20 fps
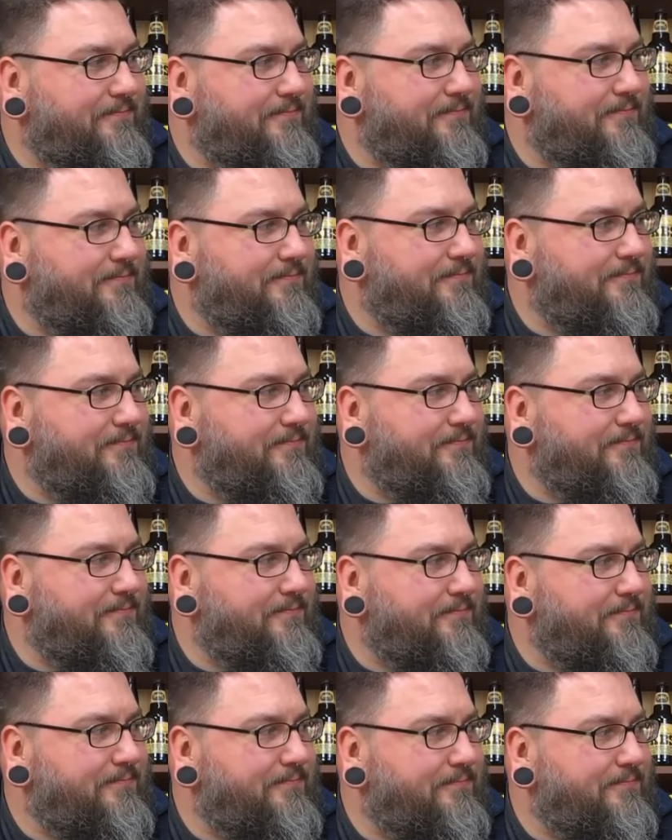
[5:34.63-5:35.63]

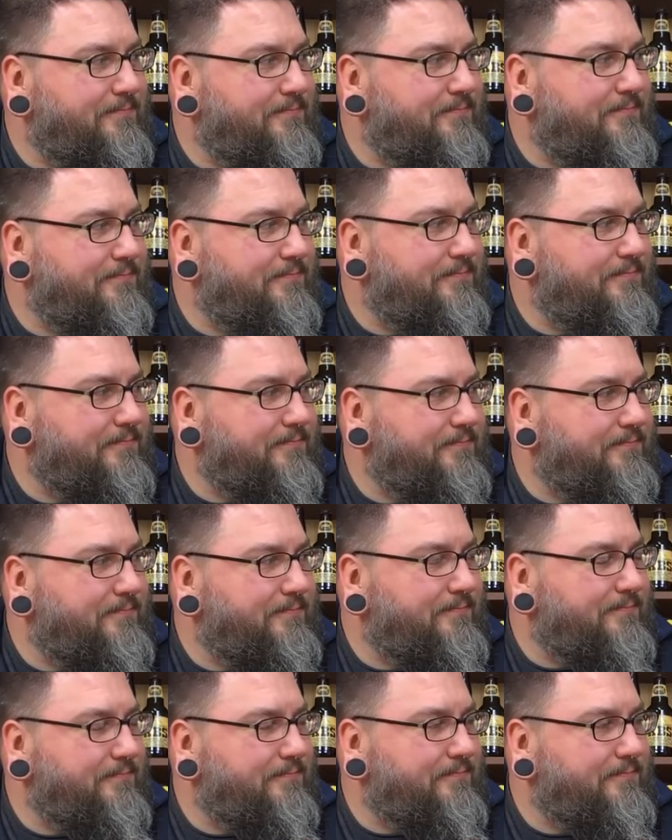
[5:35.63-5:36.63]

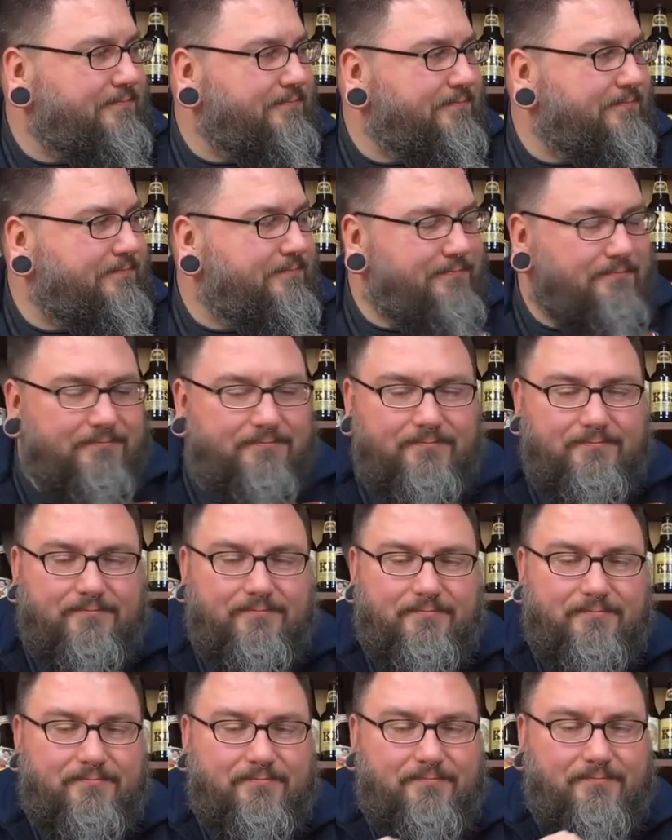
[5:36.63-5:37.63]

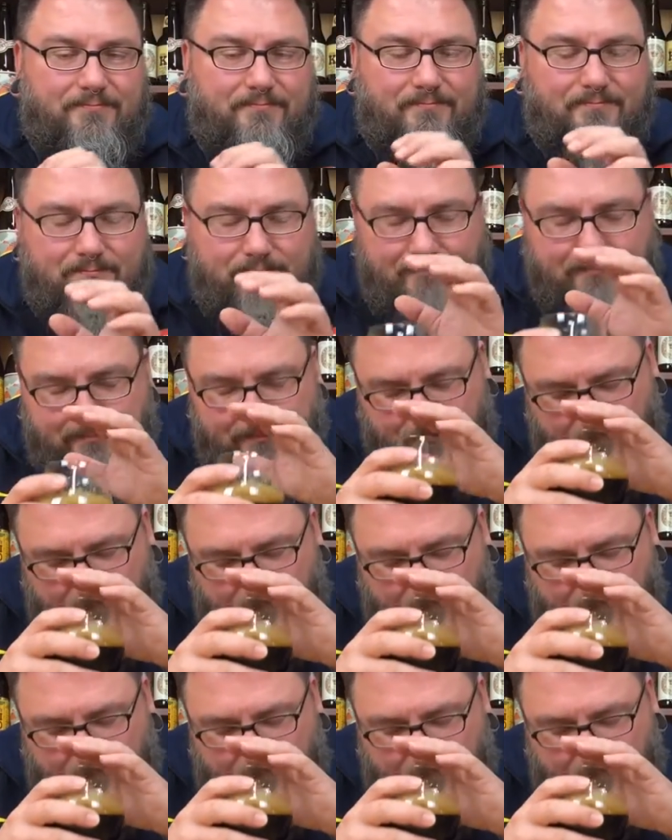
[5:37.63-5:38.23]
No words are spoken by the person on screen.